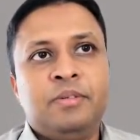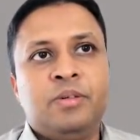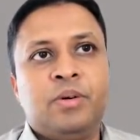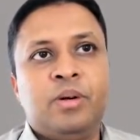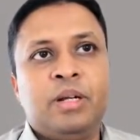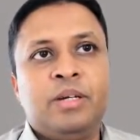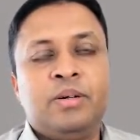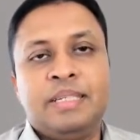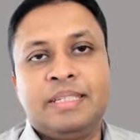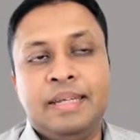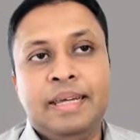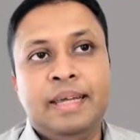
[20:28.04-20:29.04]
only on
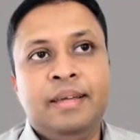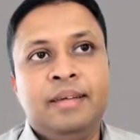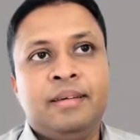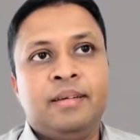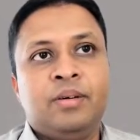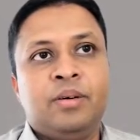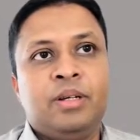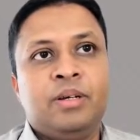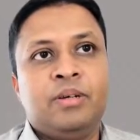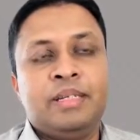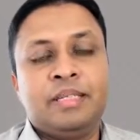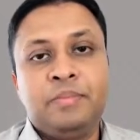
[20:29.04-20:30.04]
list A, only
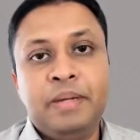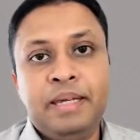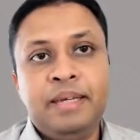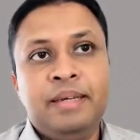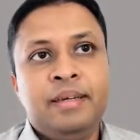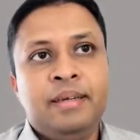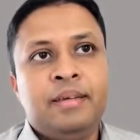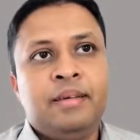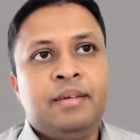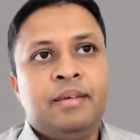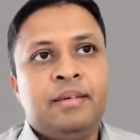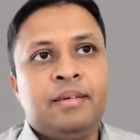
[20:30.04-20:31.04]
on list B,
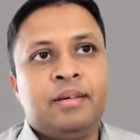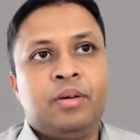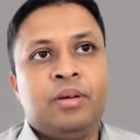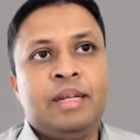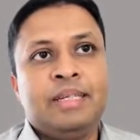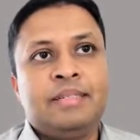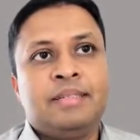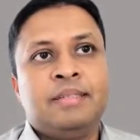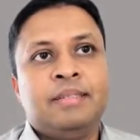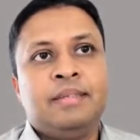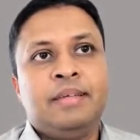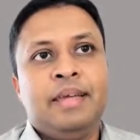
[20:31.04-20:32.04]
on
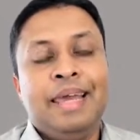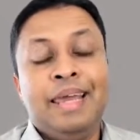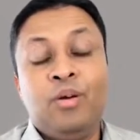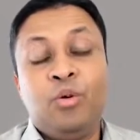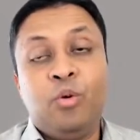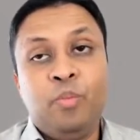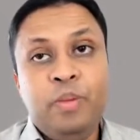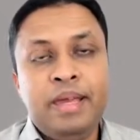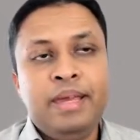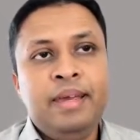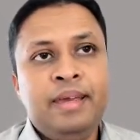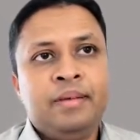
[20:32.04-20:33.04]
lists A or
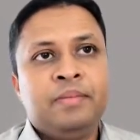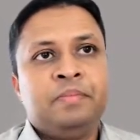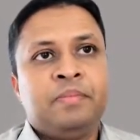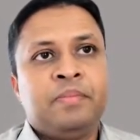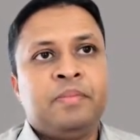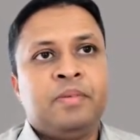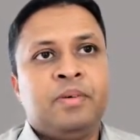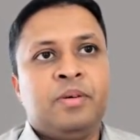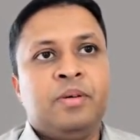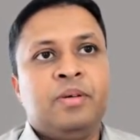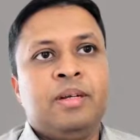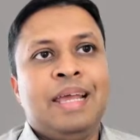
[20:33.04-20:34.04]
B,
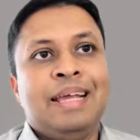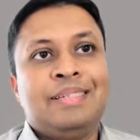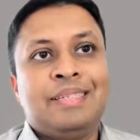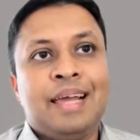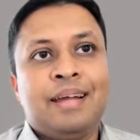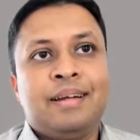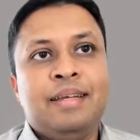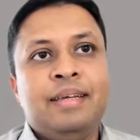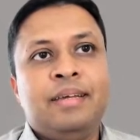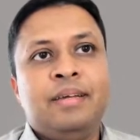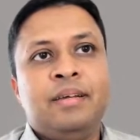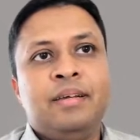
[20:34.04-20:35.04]
on
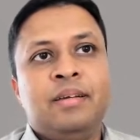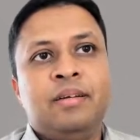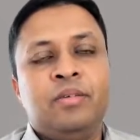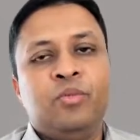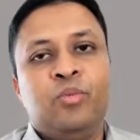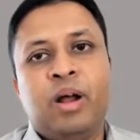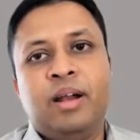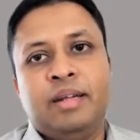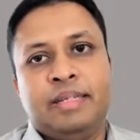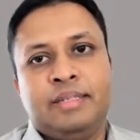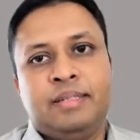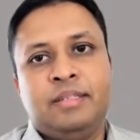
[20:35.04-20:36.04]
exactly one
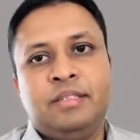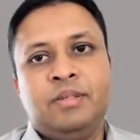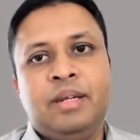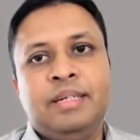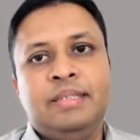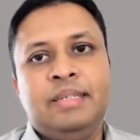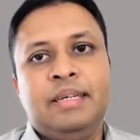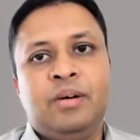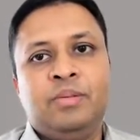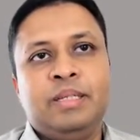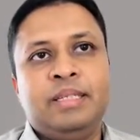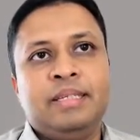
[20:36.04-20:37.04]
list. So let's see how
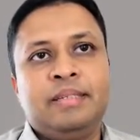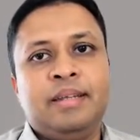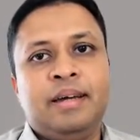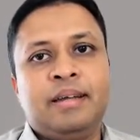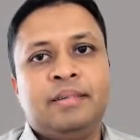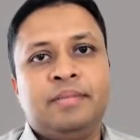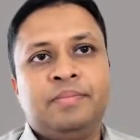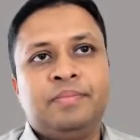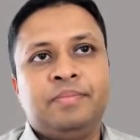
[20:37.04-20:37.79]
this is done.